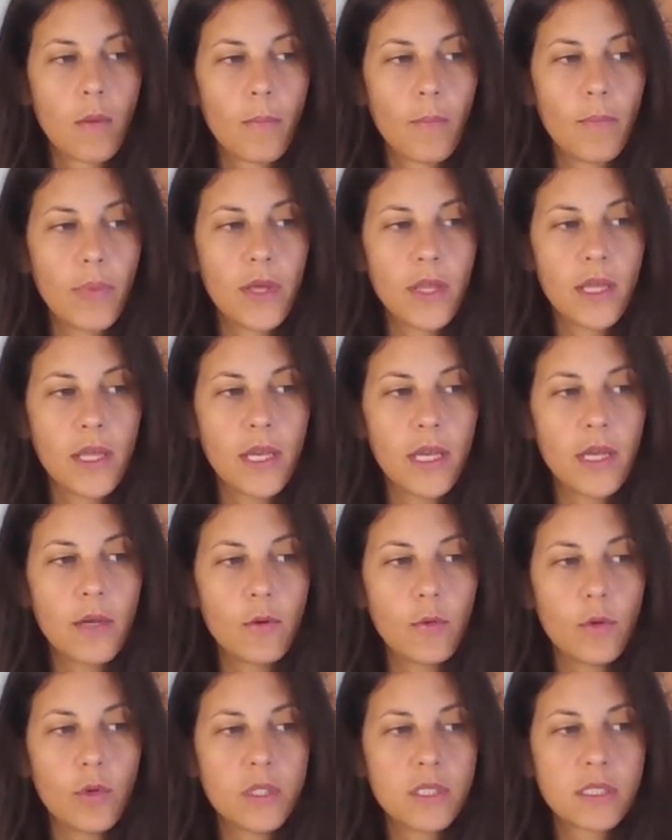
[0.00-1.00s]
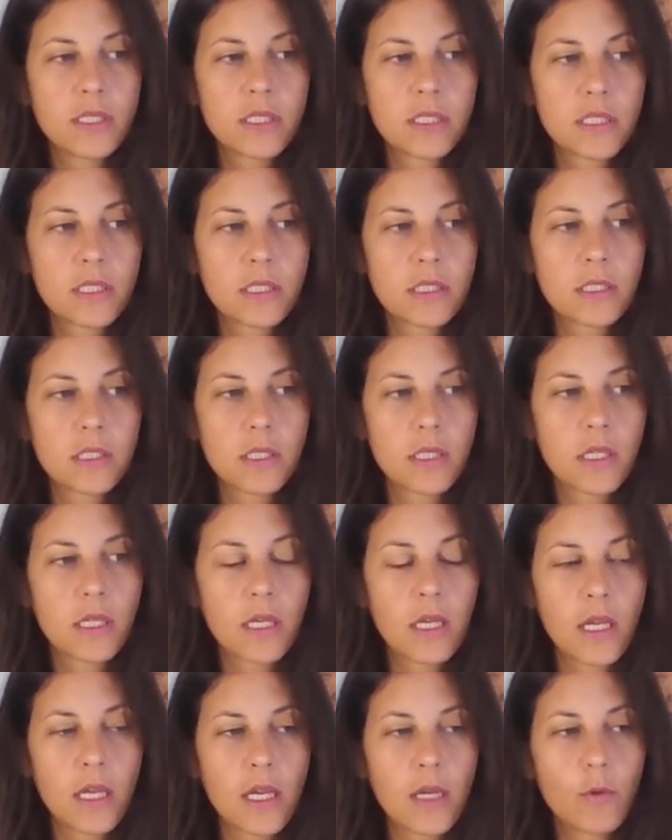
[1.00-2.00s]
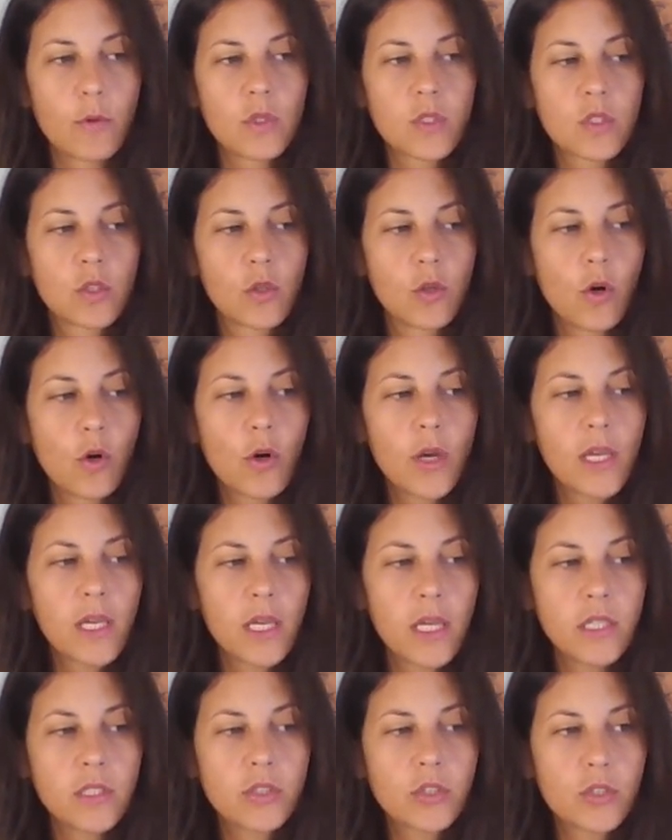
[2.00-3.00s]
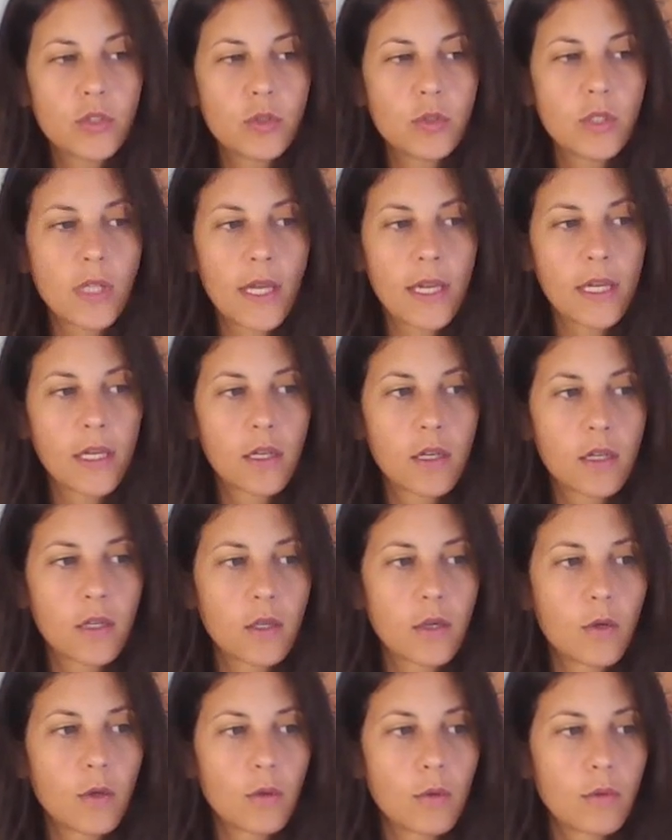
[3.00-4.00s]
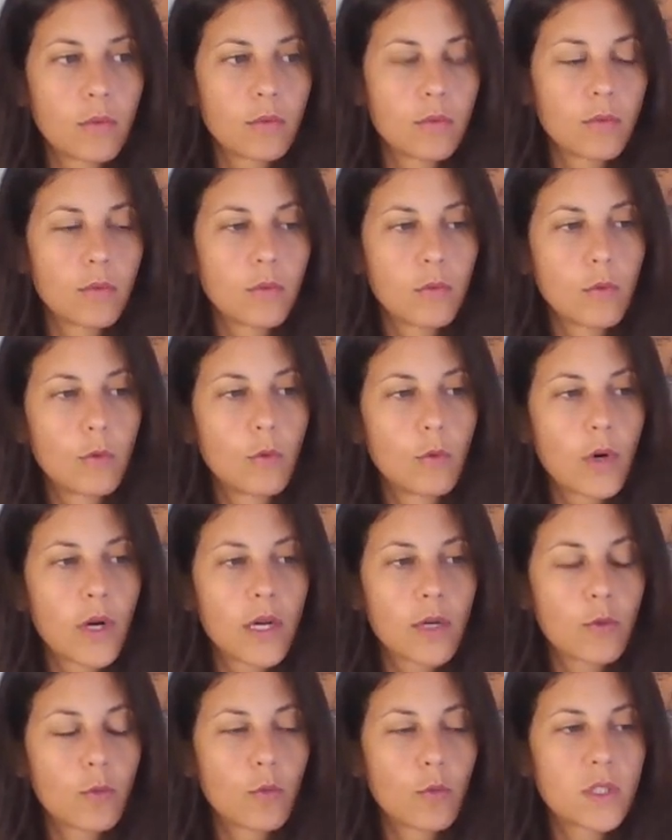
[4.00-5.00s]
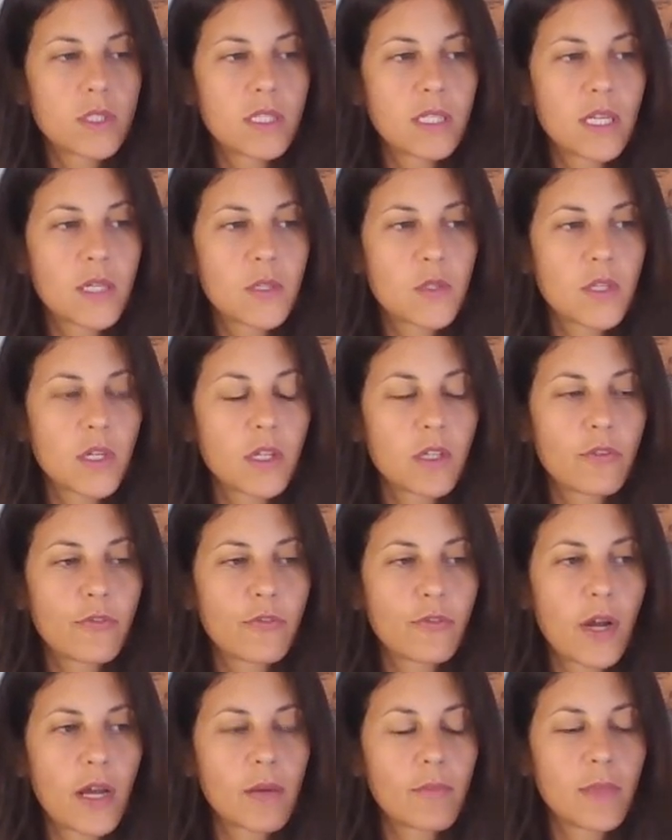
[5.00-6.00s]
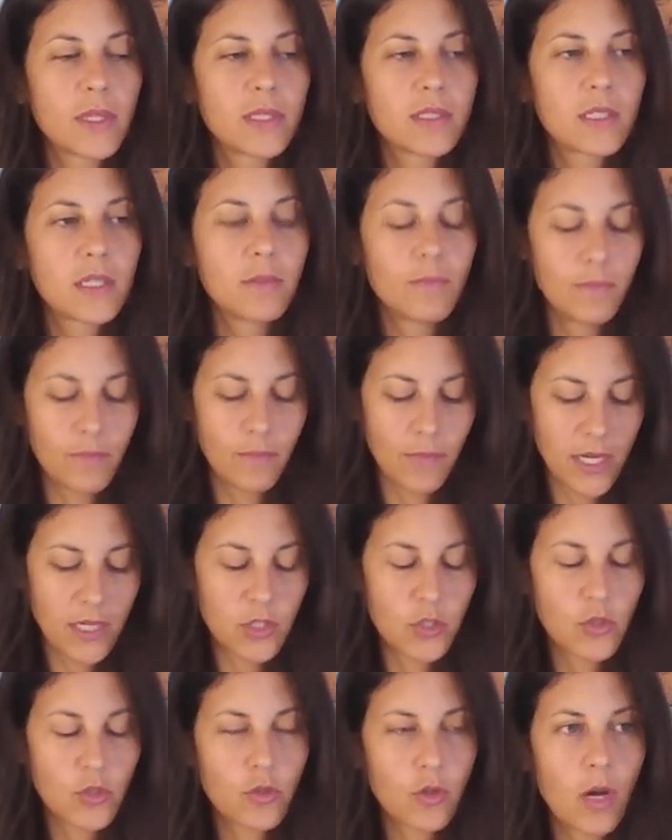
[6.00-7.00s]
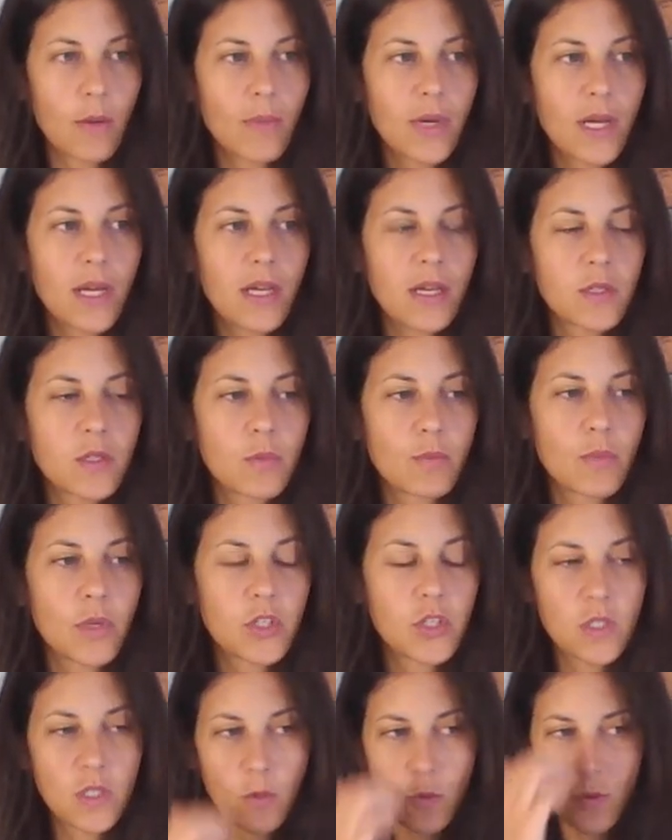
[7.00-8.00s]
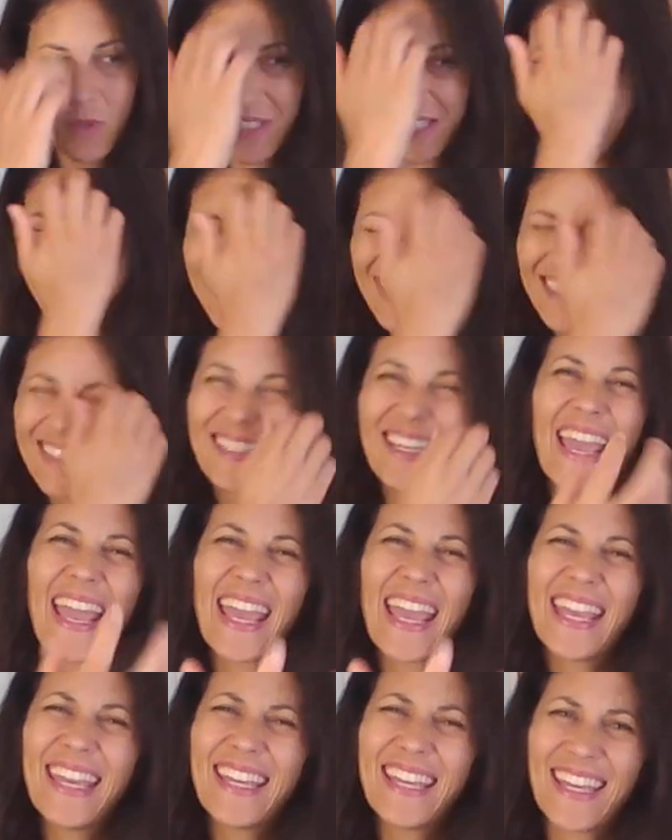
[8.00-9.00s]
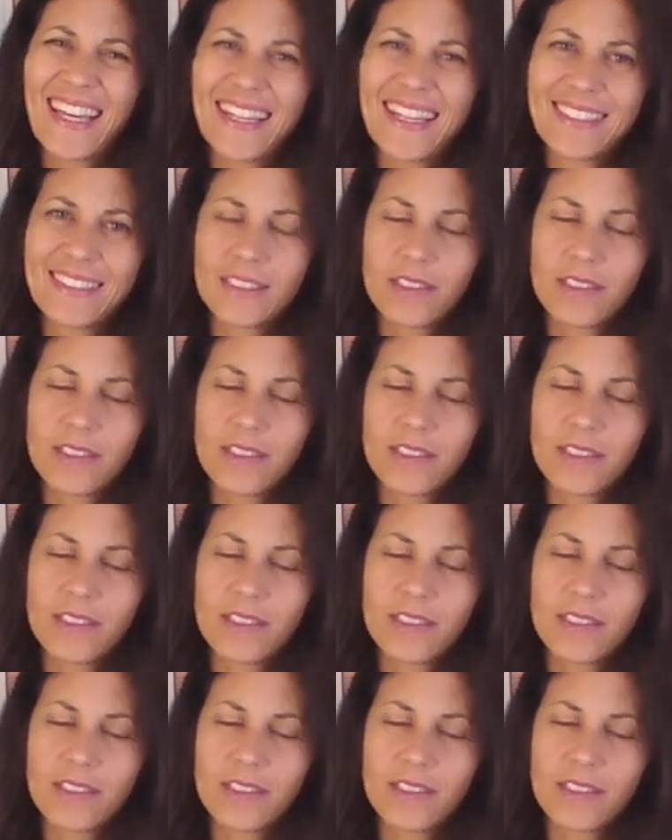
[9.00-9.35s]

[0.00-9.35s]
but it was it was going into like where it wasn't necessarily fragmented by trauma as much as it was taken